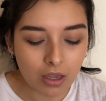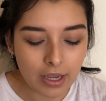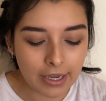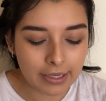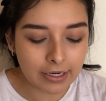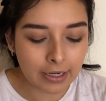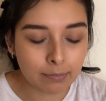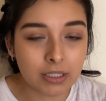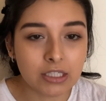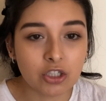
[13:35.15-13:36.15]
And I'm
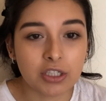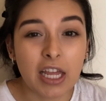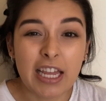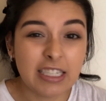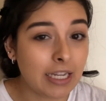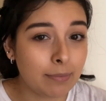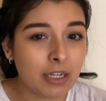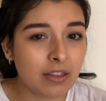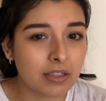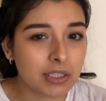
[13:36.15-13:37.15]
gonna just dab it
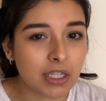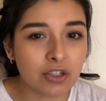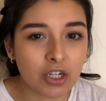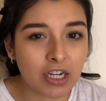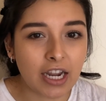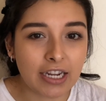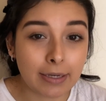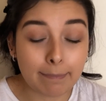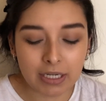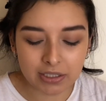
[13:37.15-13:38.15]
in the center and kind
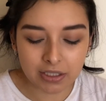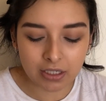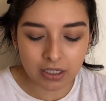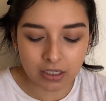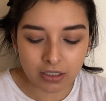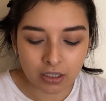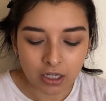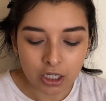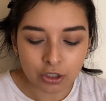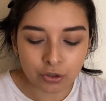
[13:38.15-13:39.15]
of mix it in
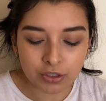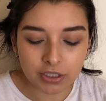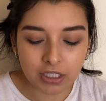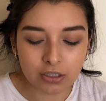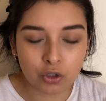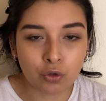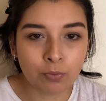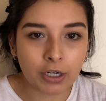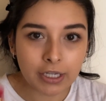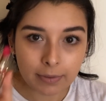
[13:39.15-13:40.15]
so it's not too
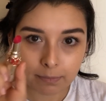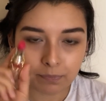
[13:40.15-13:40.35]
bright.